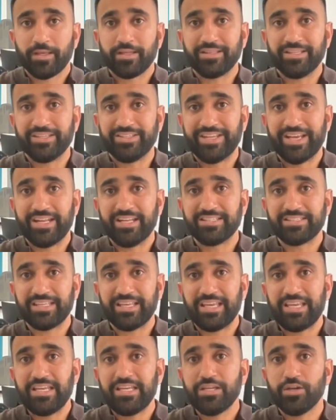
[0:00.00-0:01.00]
The tenant's
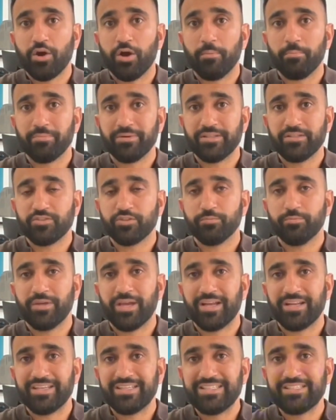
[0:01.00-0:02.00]
income needs to be
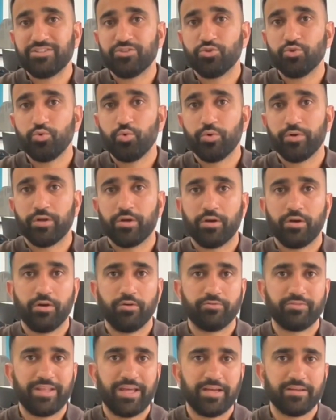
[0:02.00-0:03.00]
at least
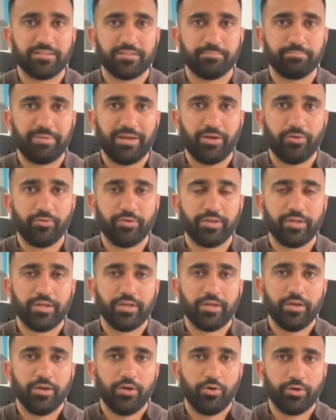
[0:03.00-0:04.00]
£2,500
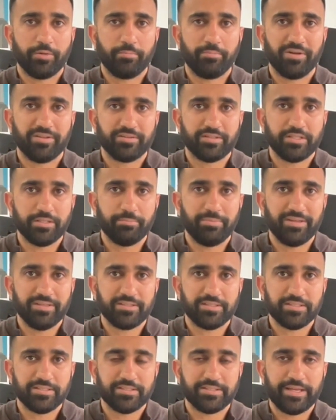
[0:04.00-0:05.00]
on a monthly
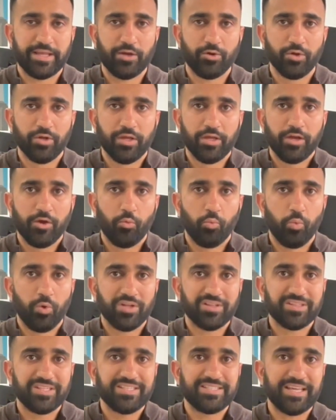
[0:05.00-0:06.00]
basis. Now,
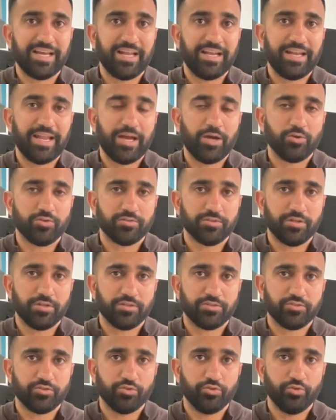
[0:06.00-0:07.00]
what this allows
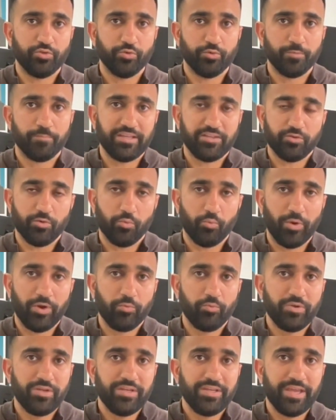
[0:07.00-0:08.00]
us to do is, when
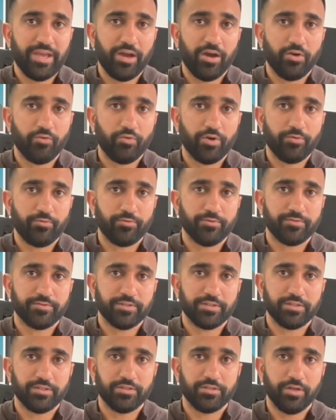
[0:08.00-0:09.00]
we get our
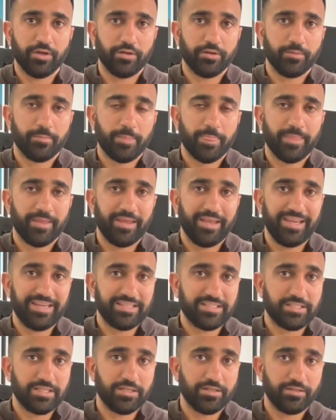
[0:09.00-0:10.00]
referencing done
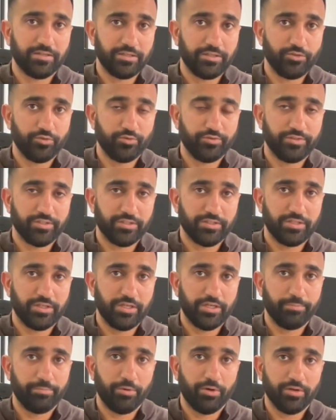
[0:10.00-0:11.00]
externally using a
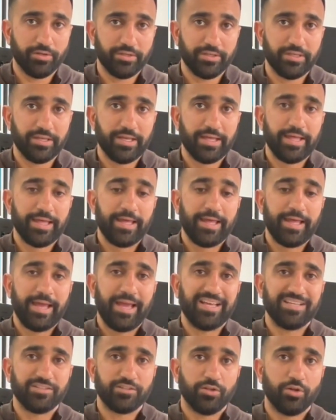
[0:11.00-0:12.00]
third party,
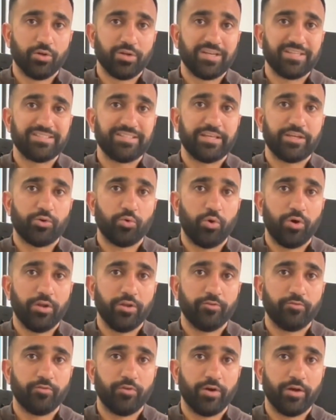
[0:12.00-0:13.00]
as long as they
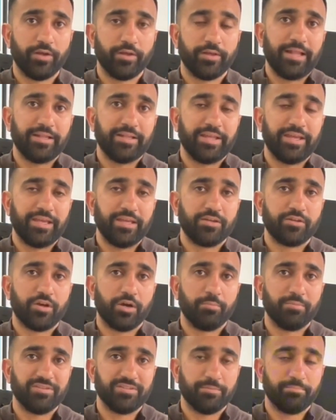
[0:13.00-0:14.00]
qualify and their
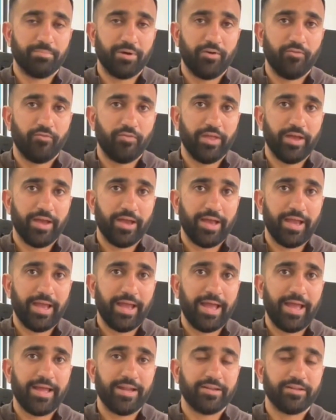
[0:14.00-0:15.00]
income is above that
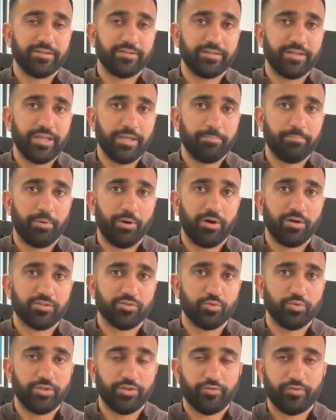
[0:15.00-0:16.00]
and they pass
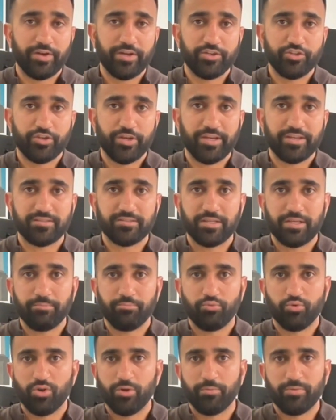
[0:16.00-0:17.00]
all the credit checks,
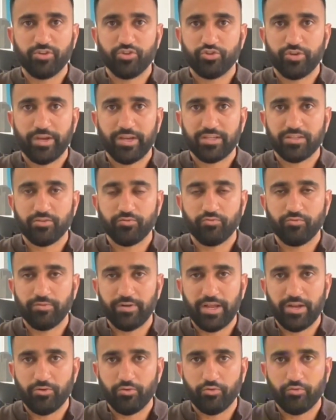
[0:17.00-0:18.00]
employment checks,
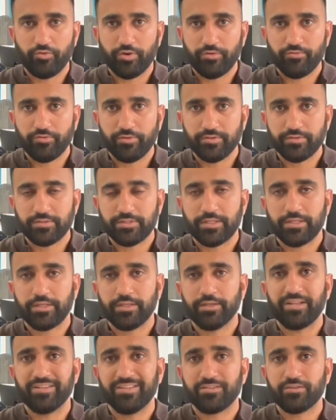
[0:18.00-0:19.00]
landlord reference,
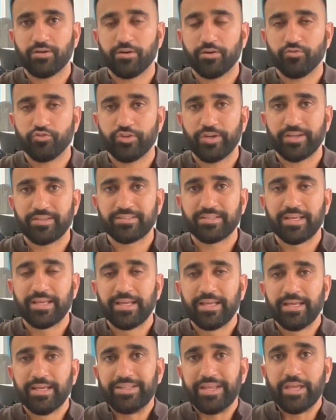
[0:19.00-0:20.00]
and these kind of checks,
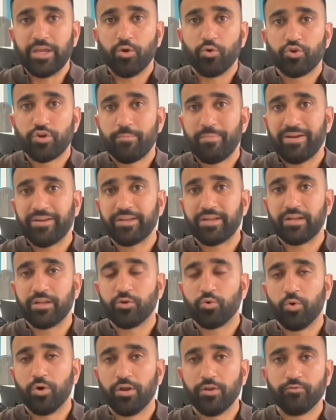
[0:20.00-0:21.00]
they automatically
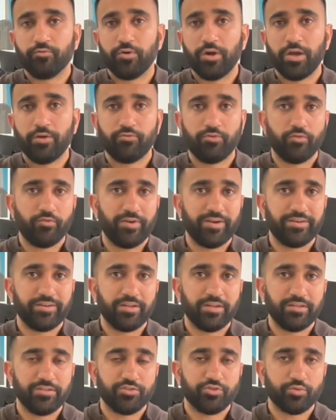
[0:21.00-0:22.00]
qualify for rental
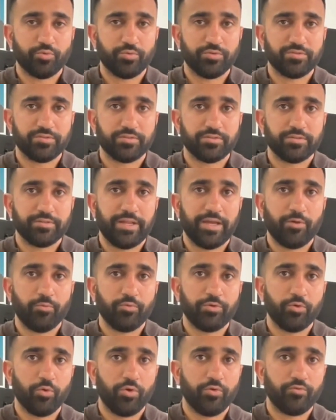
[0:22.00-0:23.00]
insurance. Now,
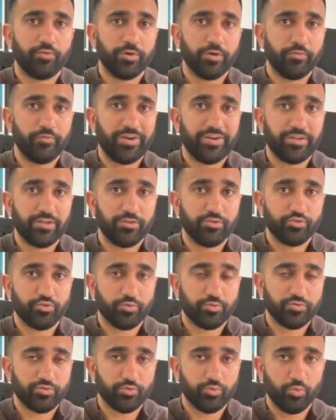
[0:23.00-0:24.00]
we offer rental
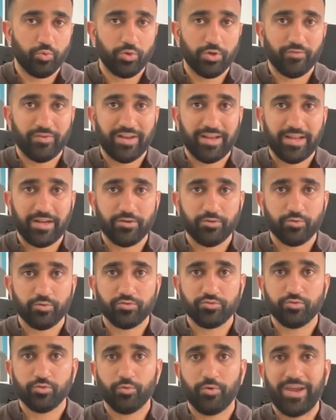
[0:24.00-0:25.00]
insurance to all of our landlords,
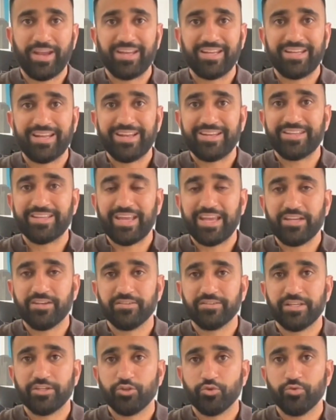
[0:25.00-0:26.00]
so any letting agent
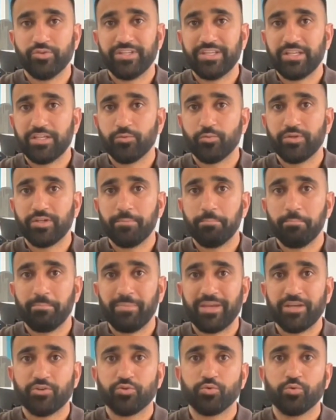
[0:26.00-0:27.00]
that you're dealing with,
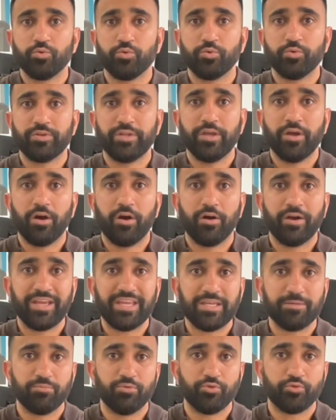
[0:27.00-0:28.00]
make sure they are
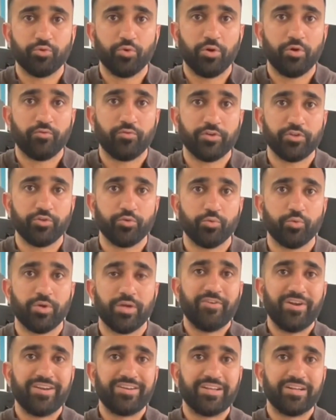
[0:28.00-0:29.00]
able to offer you
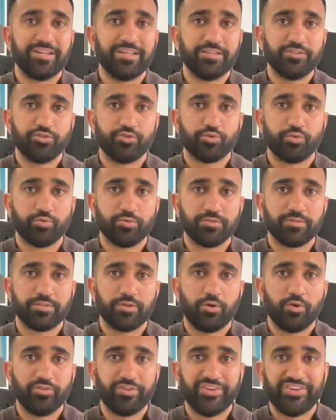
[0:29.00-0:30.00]
rental insurance
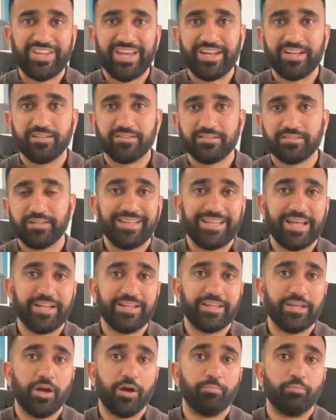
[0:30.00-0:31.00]
on the tenants that
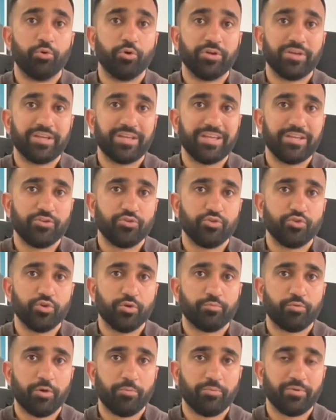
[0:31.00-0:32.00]
they are putting into your
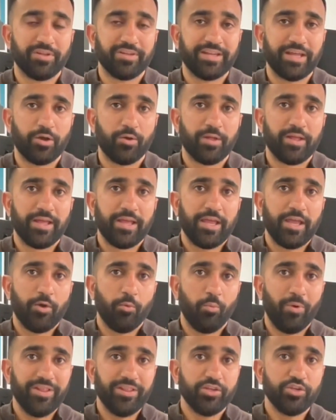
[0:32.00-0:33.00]
property. Now,
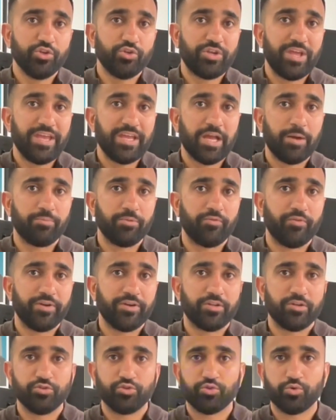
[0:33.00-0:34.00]
whether you take up the
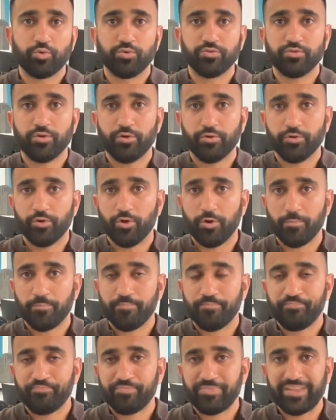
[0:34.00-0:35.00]
rental insurance or not,
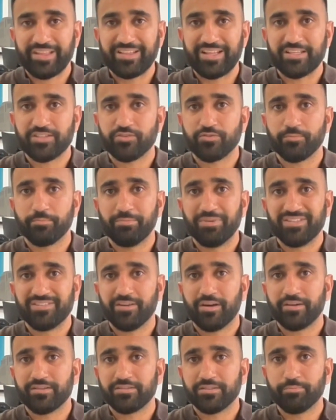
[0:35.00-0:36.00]
that's
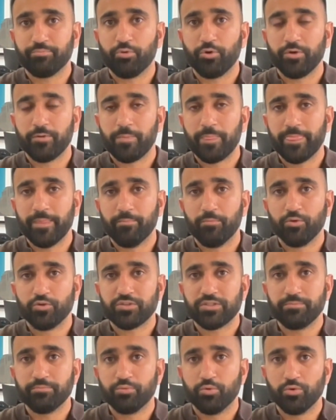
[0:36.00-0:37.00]
besides the point. The
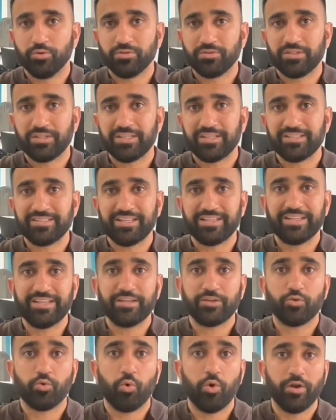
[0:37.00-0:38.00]
most important thing is that they
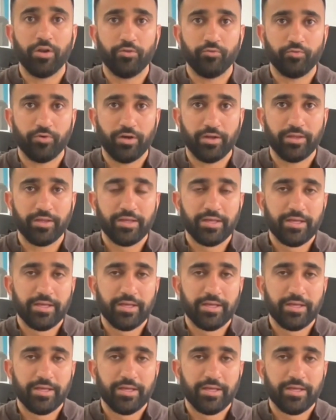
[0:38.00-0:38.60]
qualify.